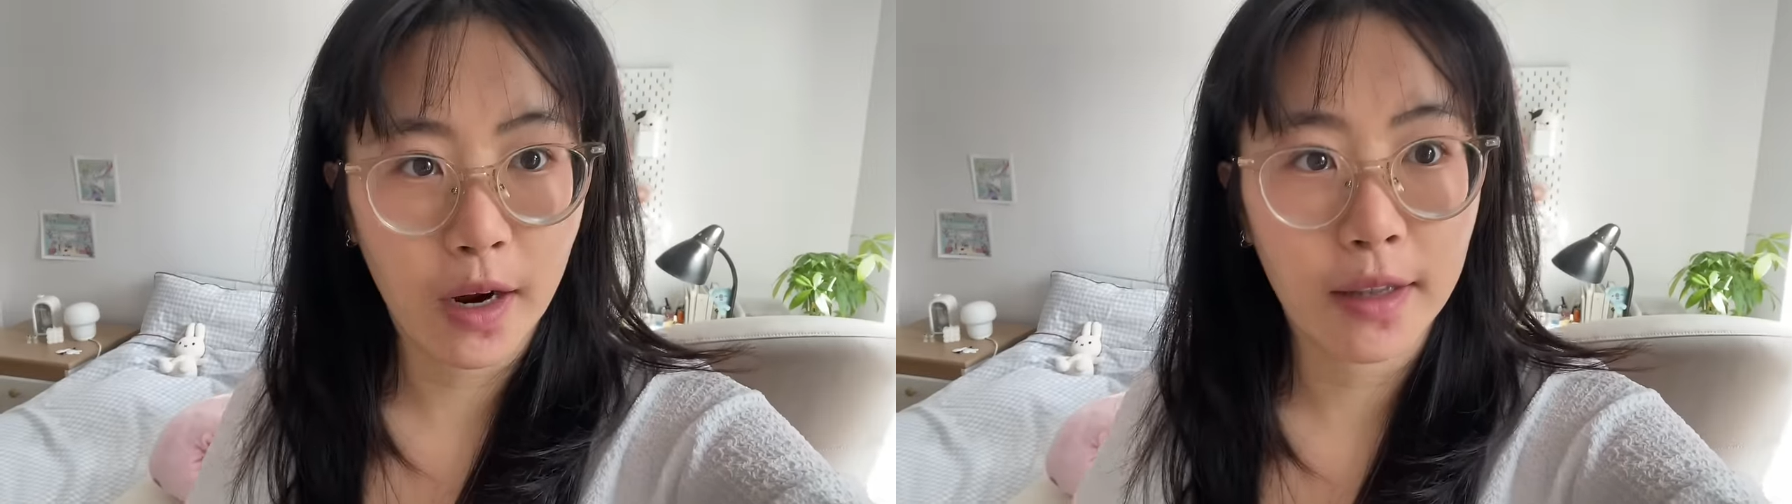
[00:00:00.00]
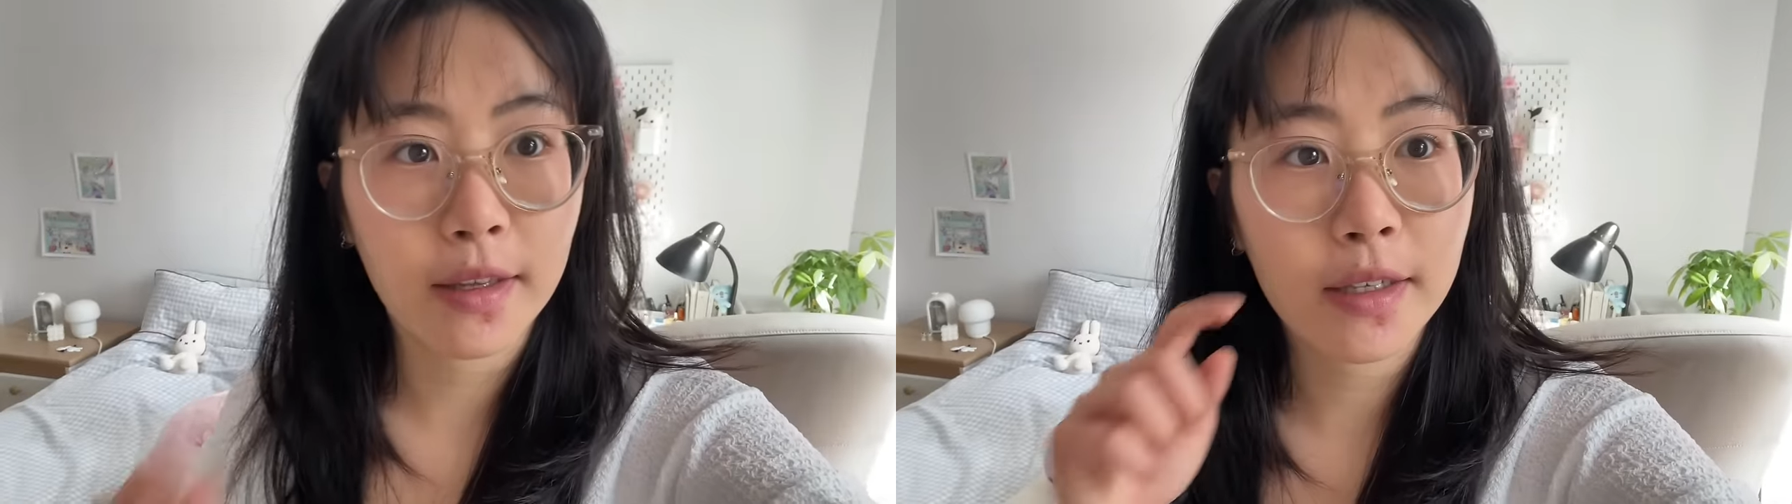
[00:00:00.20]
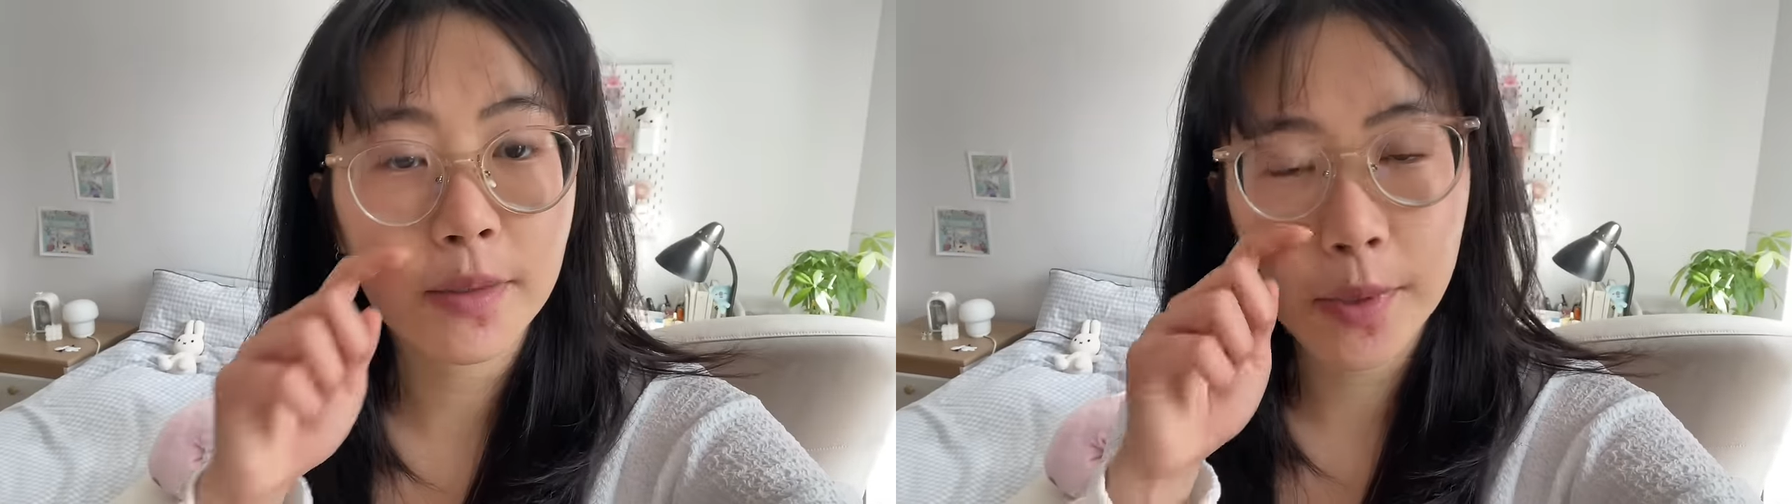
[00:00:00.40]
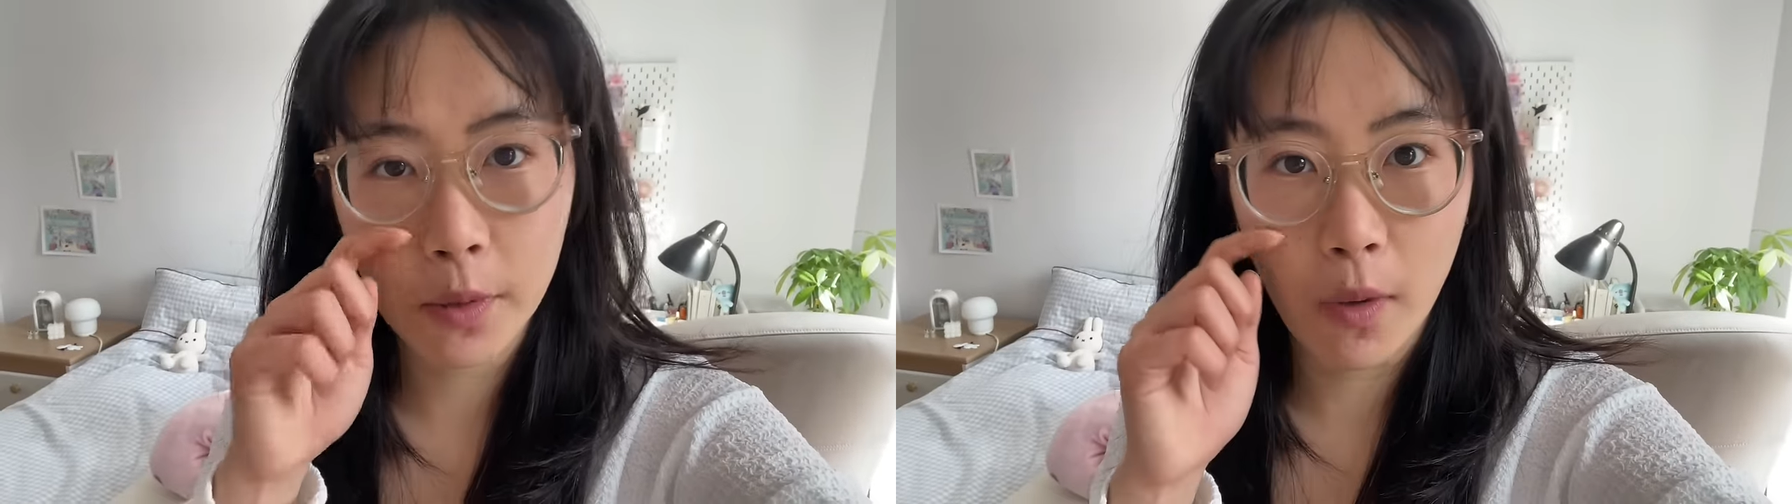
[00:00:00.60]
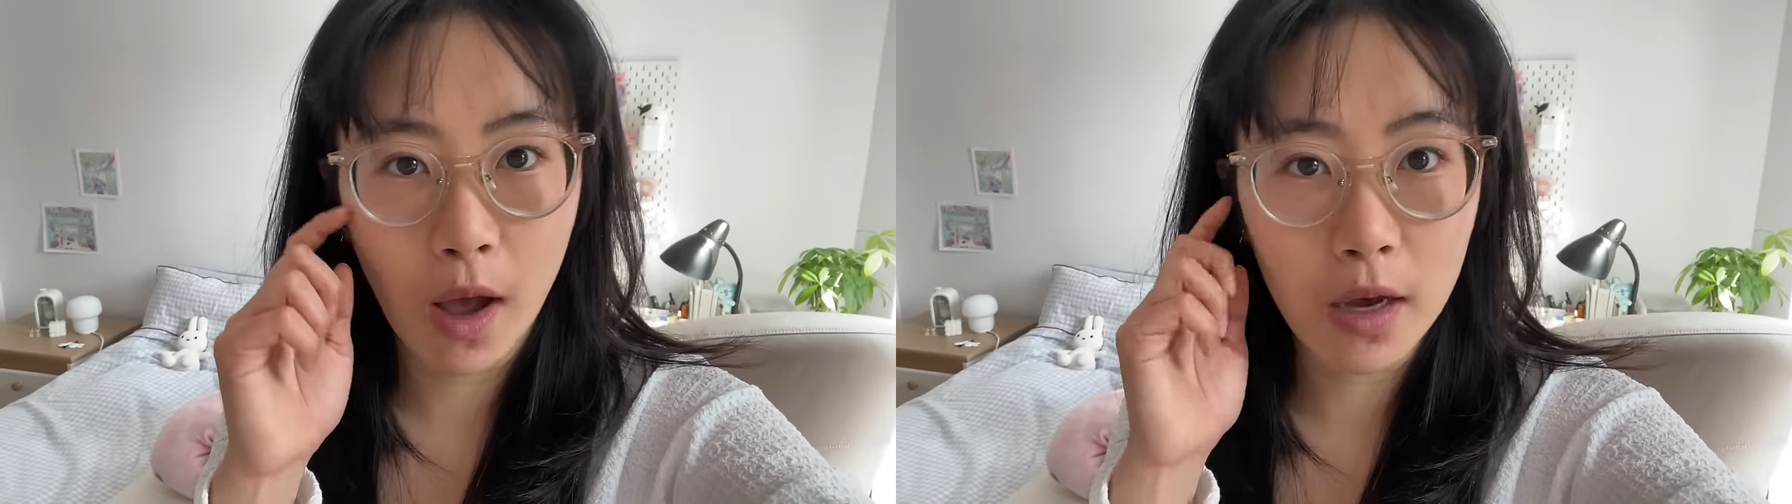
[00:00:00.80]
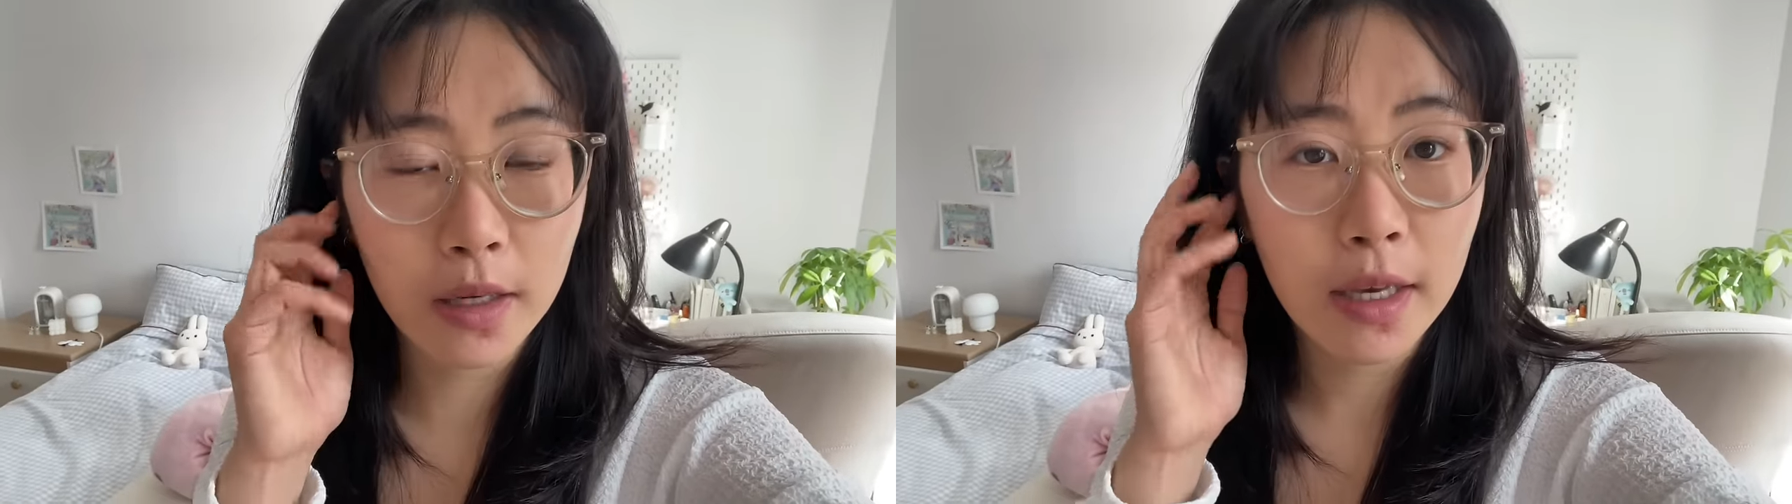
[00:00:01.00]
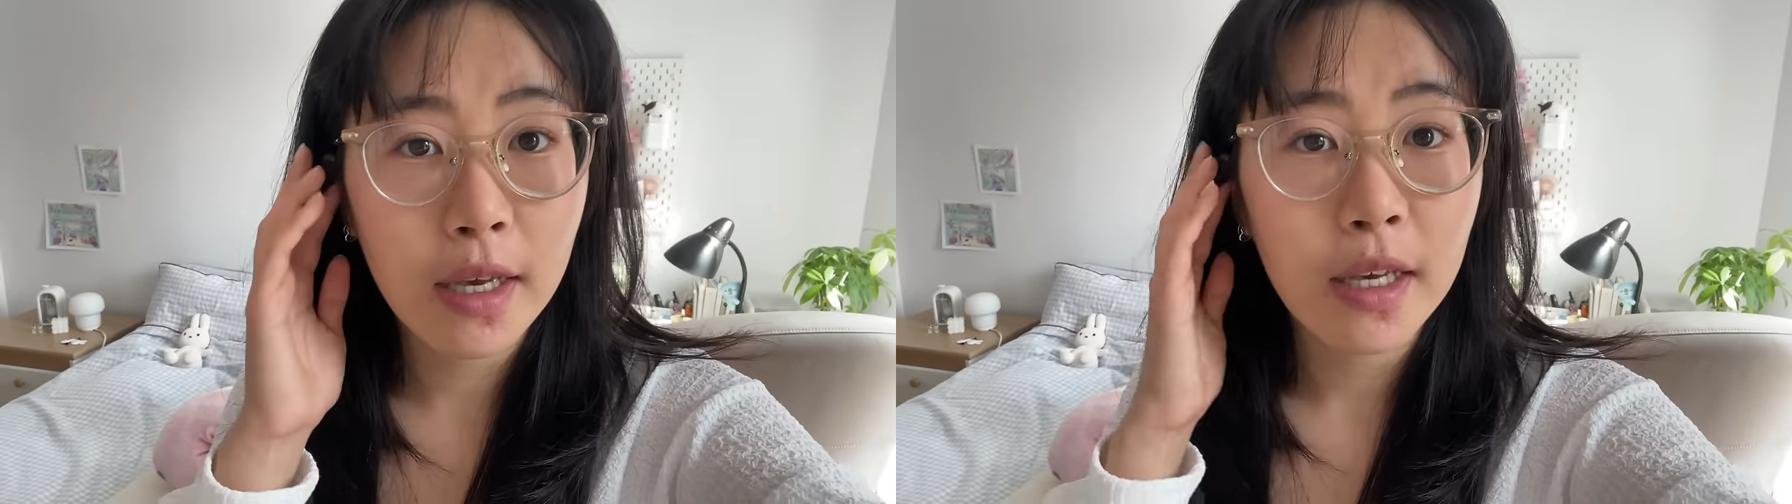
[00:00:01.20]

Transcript: I think it's been a while